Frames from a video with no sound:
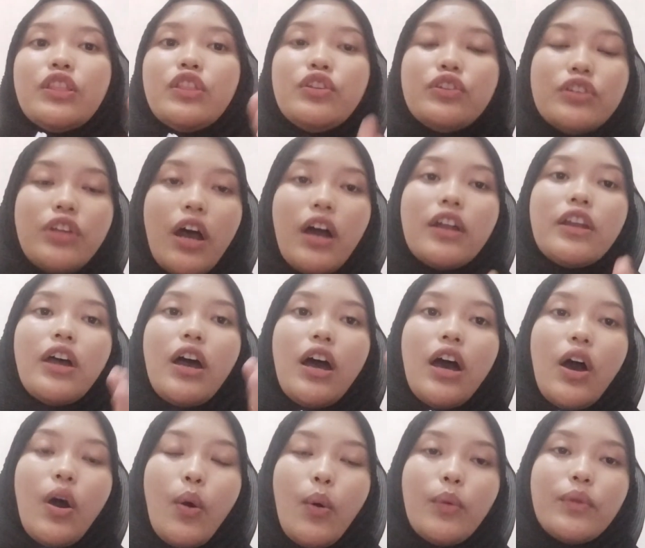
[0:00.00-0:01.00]
do not
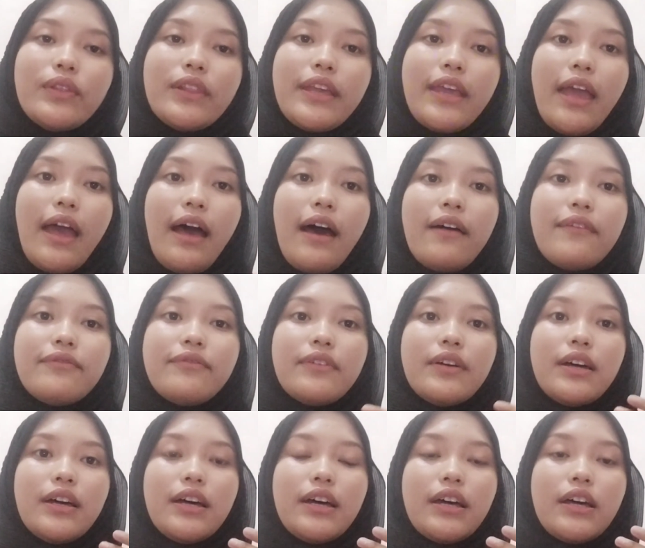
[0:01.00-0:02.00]
only
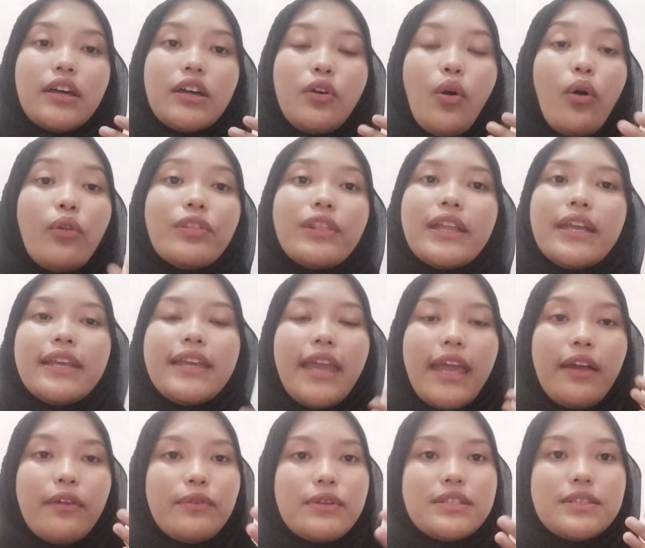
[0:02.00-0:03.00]

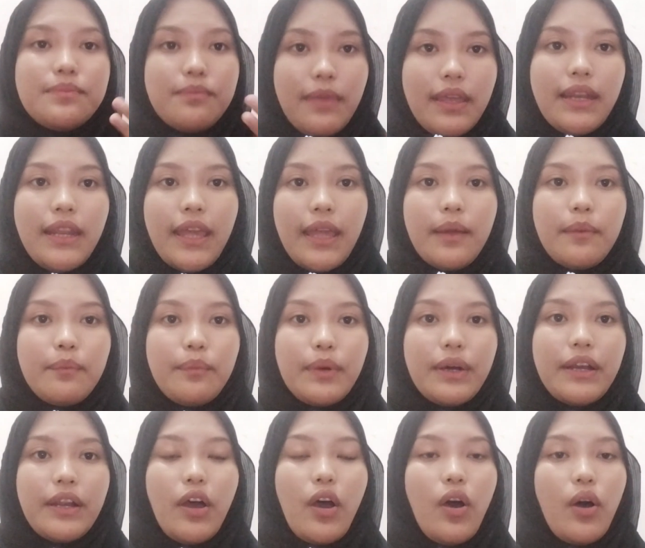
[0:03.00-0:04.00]
carries meaning
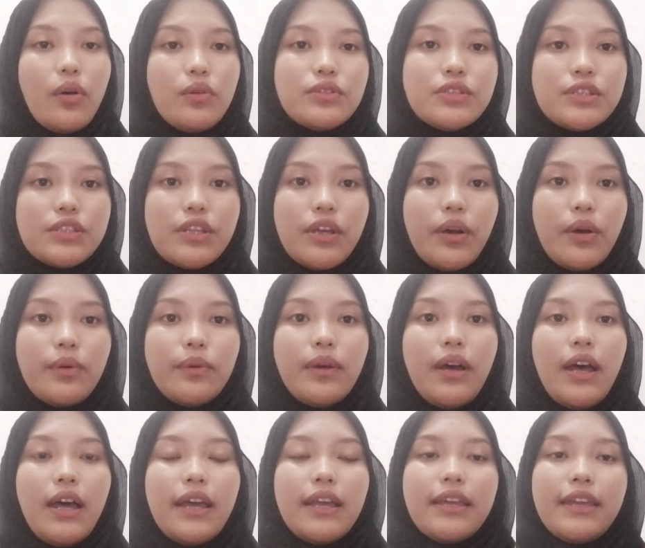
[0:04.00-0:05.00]
but also
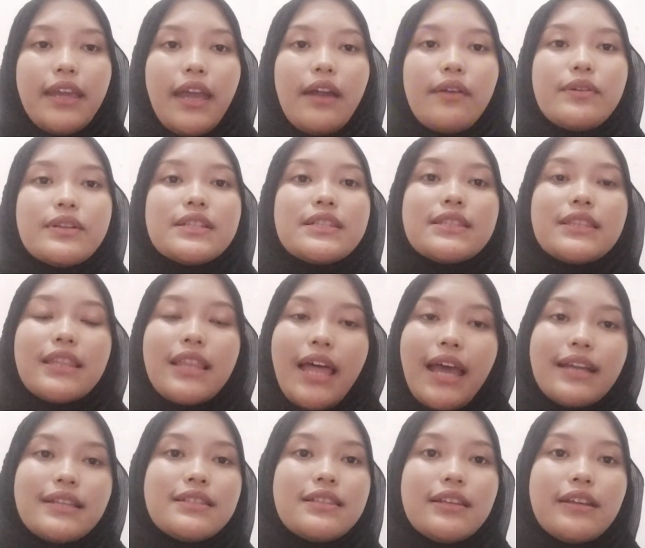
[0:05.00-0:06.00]
carries
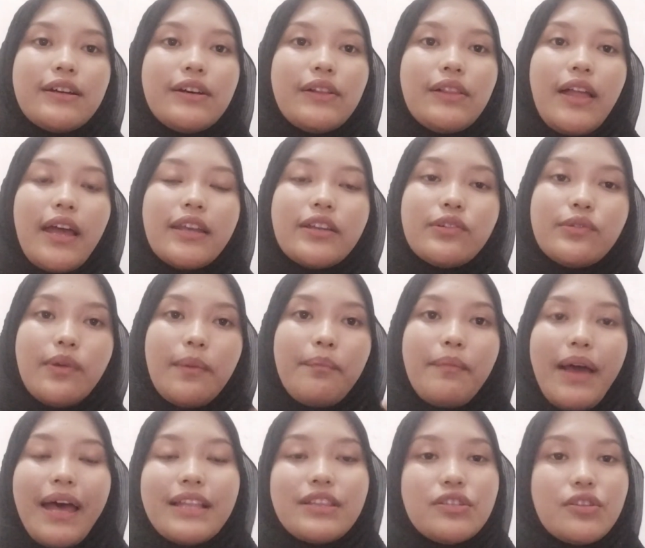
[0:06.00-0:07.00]
lexical and
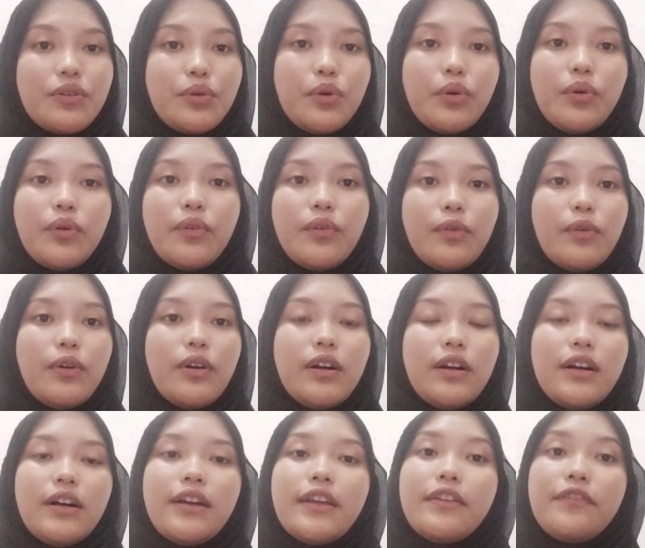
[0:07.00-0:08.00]

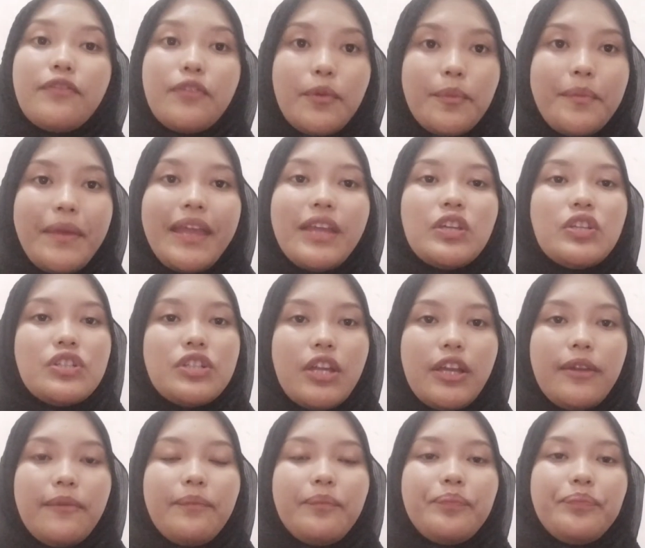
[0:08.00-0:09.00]
grammatical
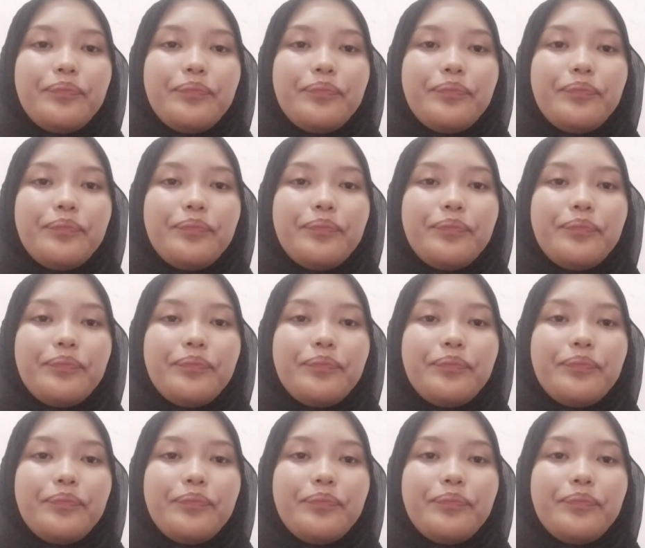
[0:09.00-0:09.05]
information.